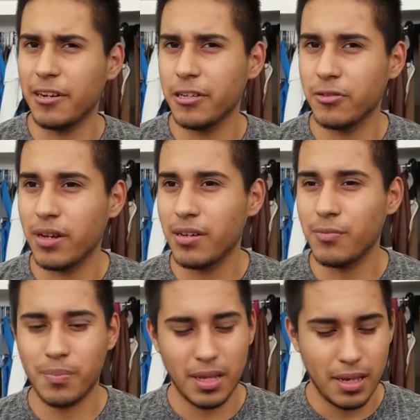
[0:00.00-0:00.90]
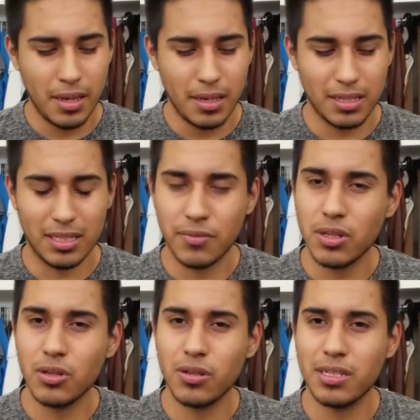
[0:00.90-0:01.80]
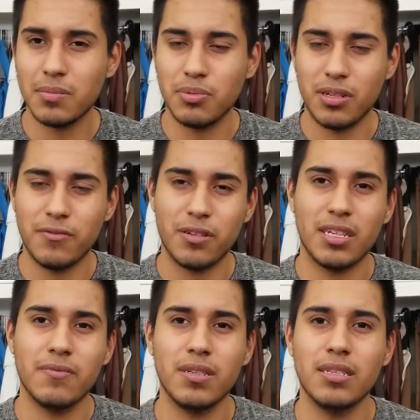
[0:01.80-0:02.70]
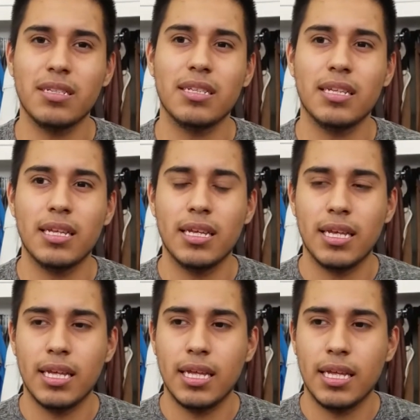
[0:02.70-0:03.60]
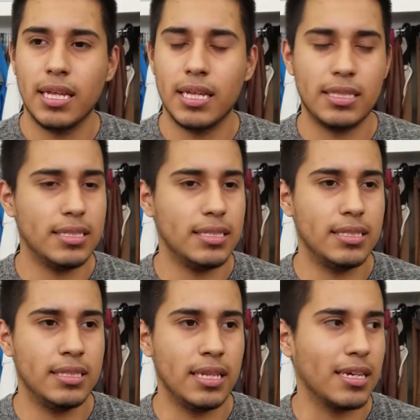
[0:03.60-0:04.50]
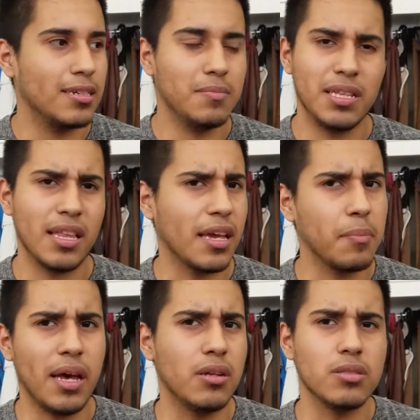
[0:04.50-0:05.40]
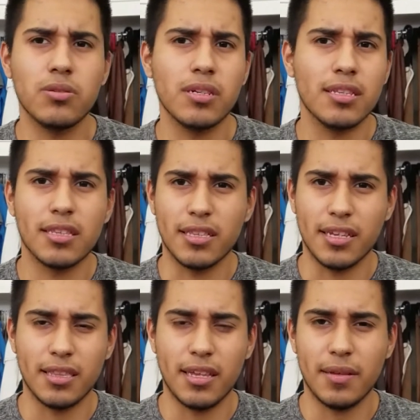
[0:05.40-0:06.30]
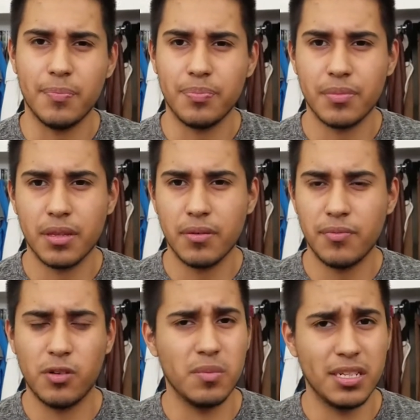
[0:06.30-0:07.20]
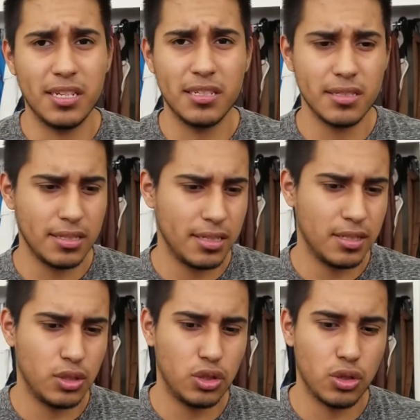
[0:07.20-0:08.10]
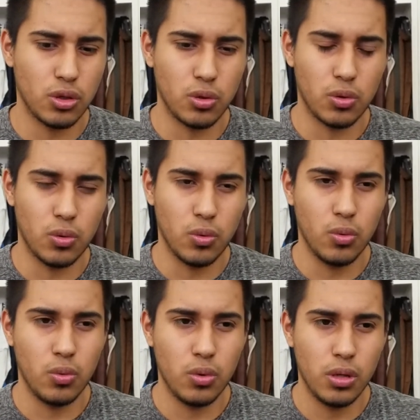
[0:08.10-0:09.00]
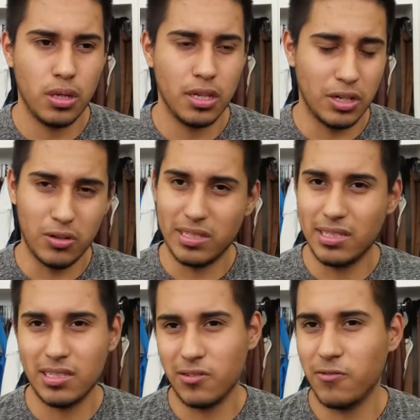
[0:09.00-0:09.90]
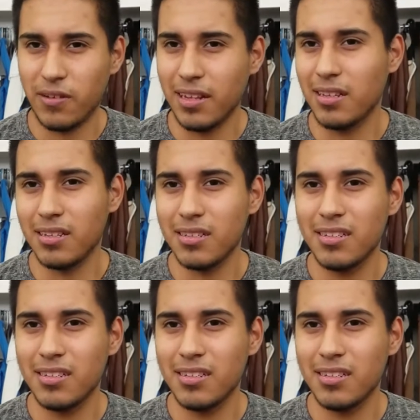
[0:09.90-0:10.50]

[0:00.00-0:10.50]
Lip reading: you out, because even though it is pretty forgiving, it's not going to be like Bounce or anything like that from Adidas. So it's still Phylon.